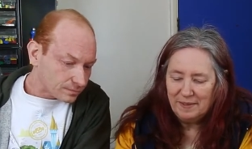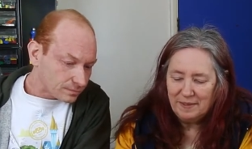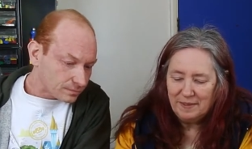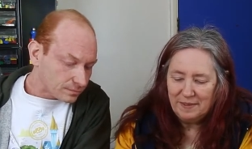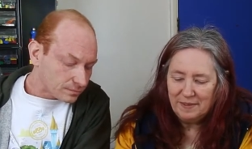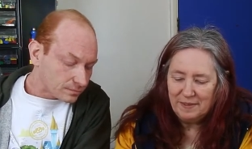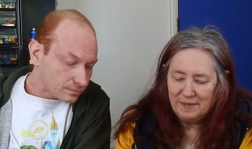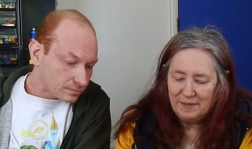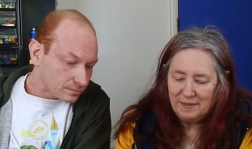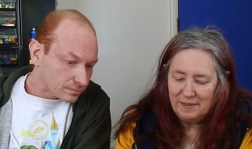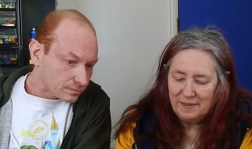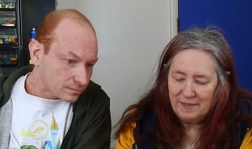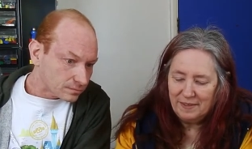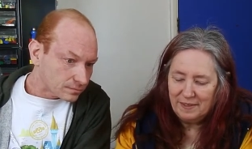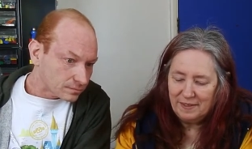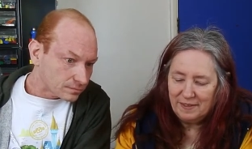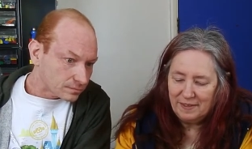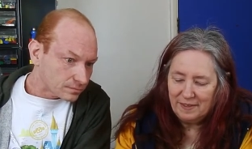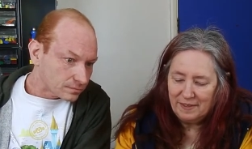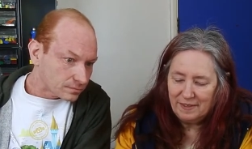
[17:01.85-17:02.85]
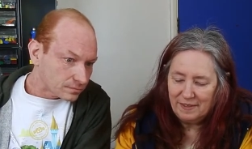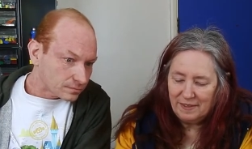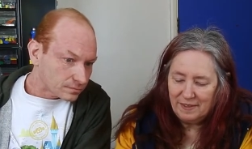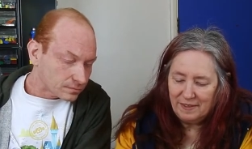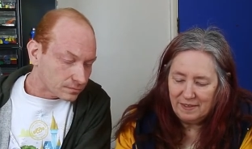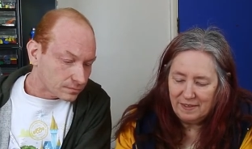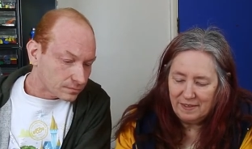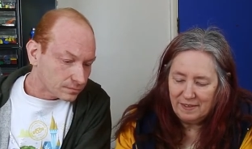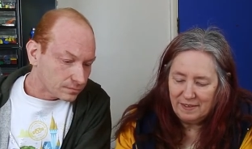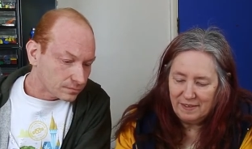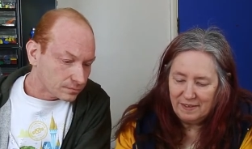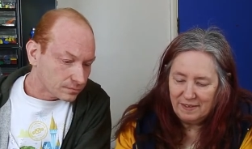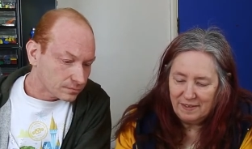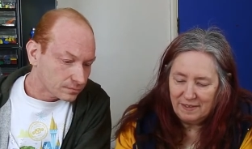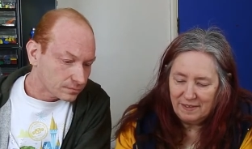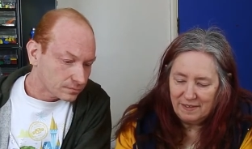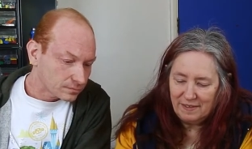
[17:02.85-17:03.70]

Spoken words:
Nothing is said.